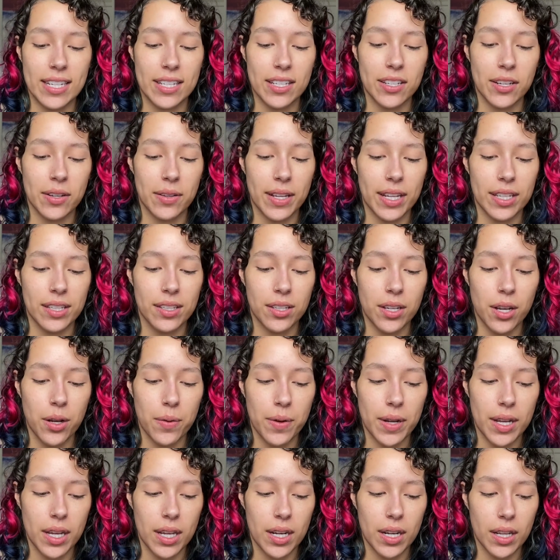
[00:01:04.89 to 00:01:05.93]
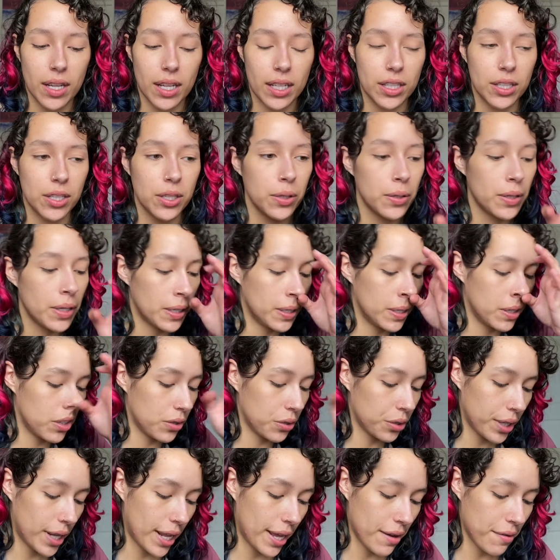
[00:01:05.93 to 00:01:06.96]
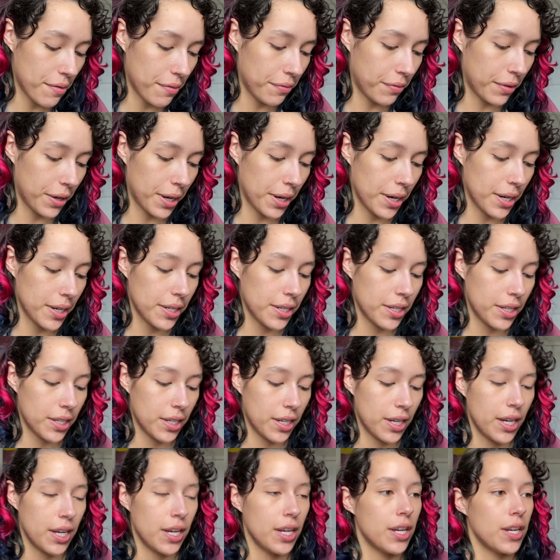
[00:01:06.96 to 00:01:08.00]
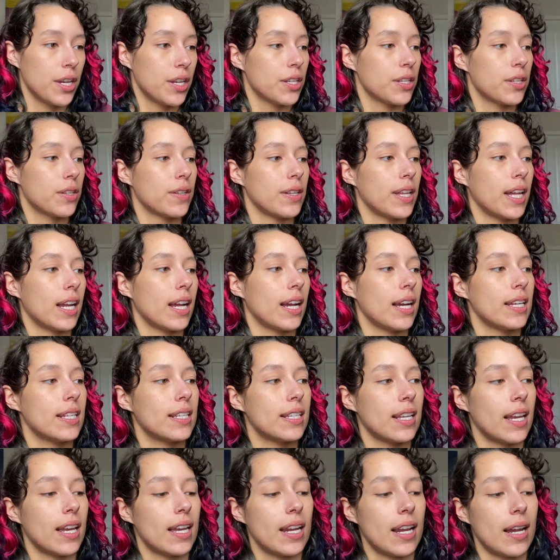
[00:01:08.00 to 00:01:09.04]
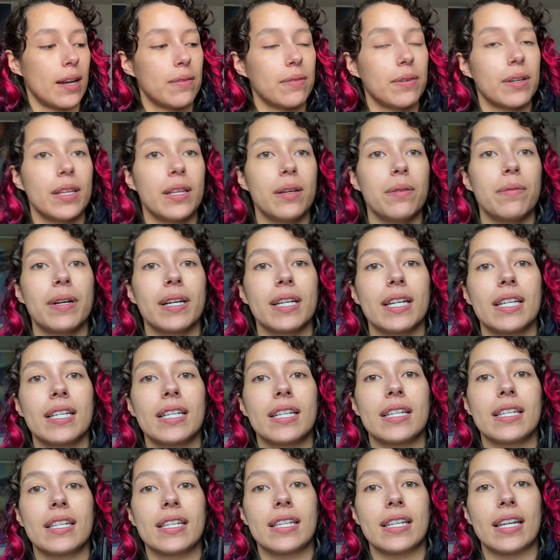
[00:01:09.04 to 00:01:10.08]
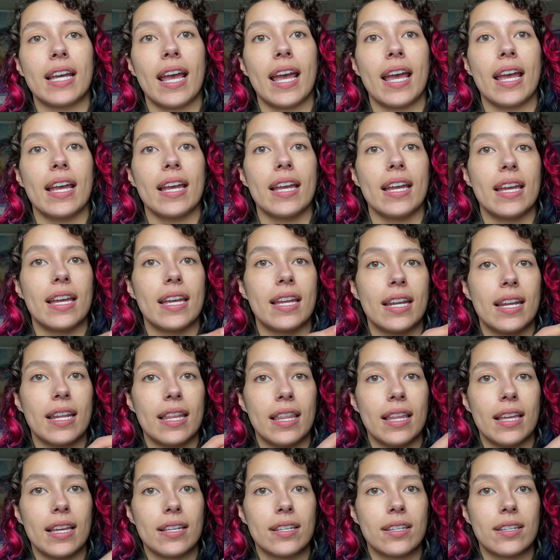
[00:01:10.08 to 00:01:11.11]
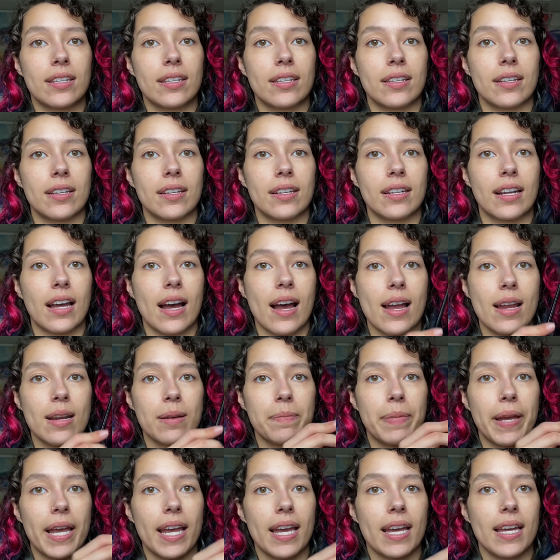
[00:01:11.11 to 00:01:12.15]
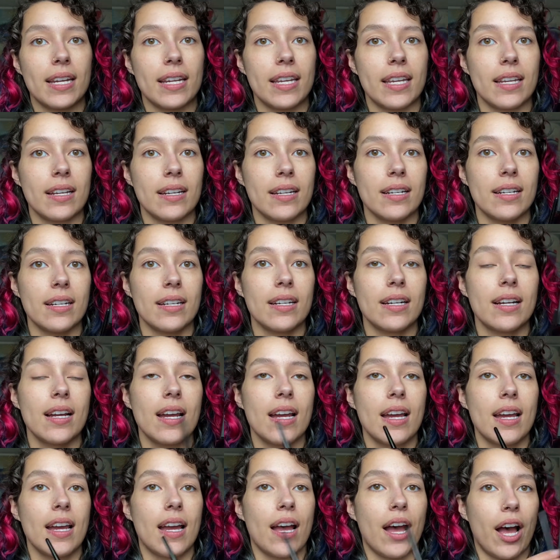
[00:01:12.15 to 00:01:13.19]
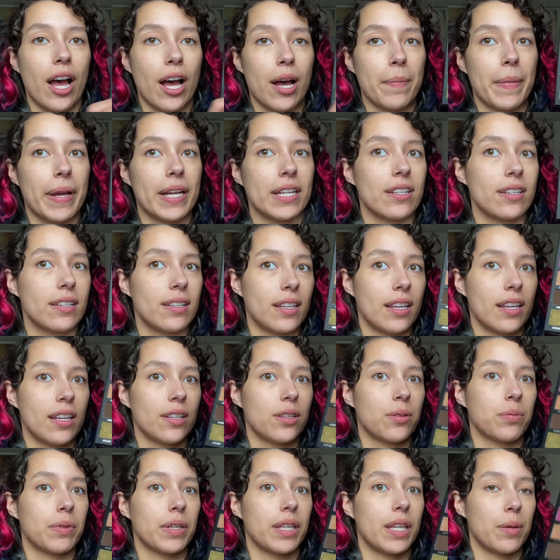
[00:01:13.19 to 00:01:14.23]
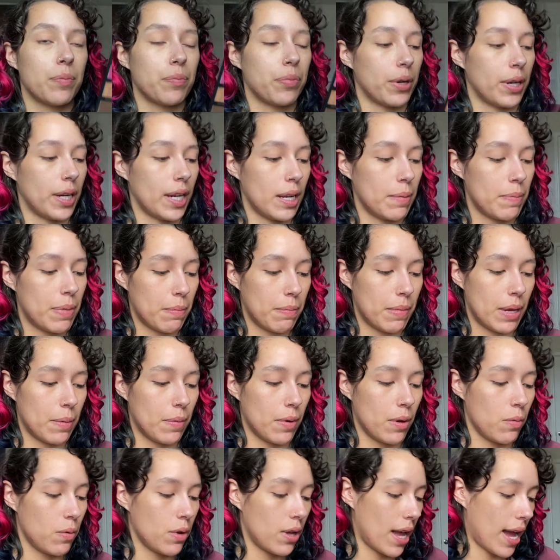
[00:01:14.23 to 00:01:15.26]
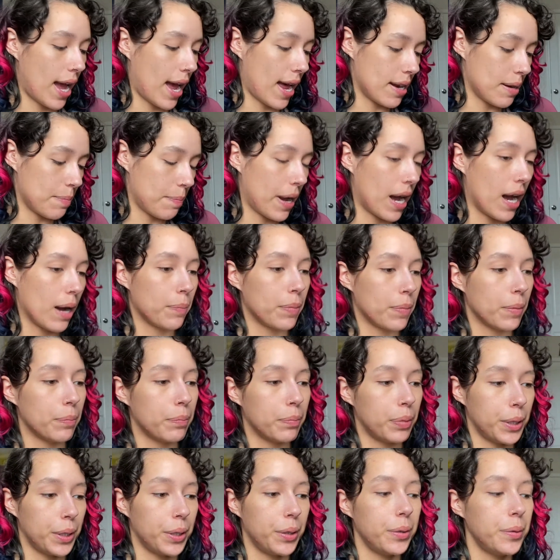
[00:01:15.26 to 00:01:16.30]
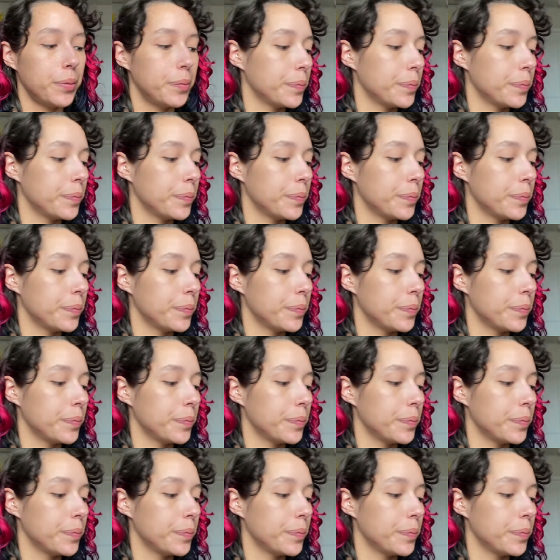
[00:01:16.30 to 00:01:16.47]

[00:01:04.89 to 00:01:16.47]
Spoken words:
So let's go in, let's do the neutral eye first. So like I said, I really wanted to stay in this 9 pan here. I just think it's really pretty, but maybe we'll add a pop of blue.